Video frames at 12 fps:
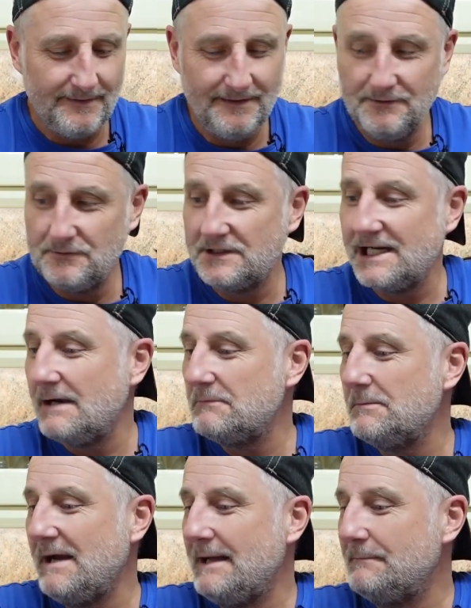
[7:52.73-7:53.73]
Little
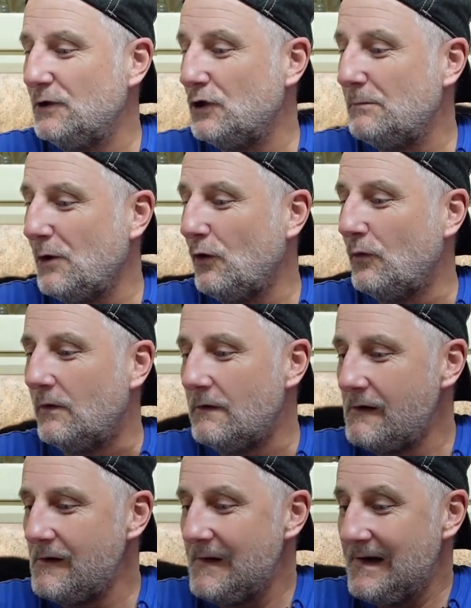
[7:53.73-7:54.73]
cameraman Boo Boo.
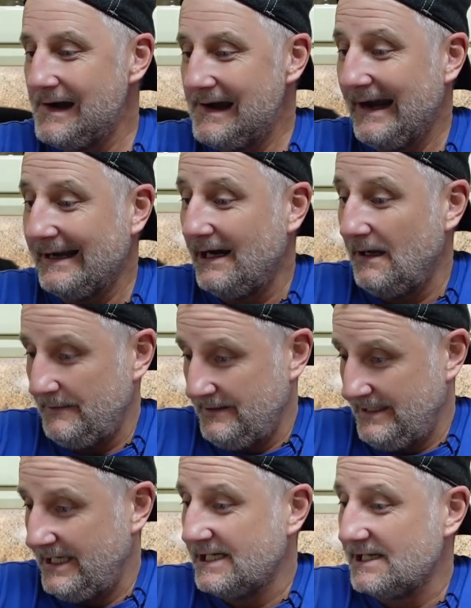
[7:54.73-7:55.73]
Hey up,
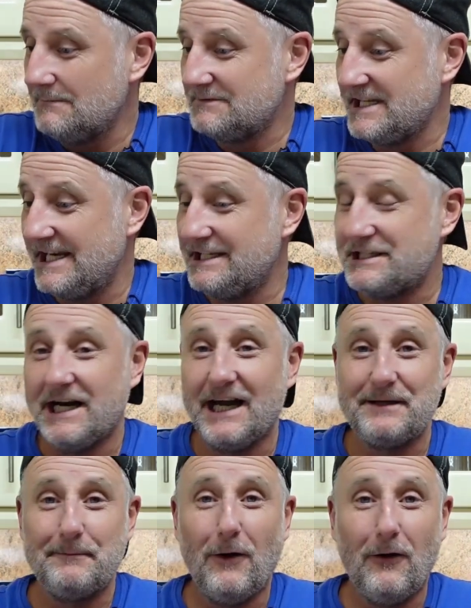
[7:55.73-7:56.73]
here comes D
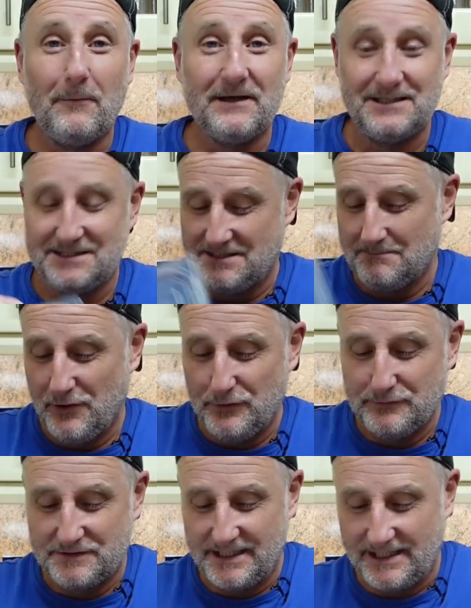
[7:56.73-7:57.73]
J Bob, he's the
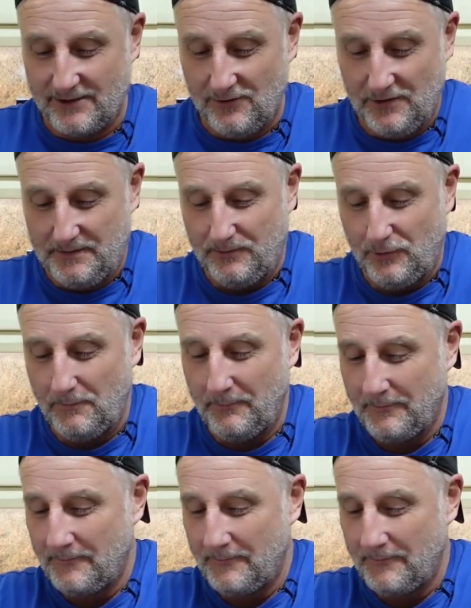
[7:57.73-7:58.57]
music guy, Bob.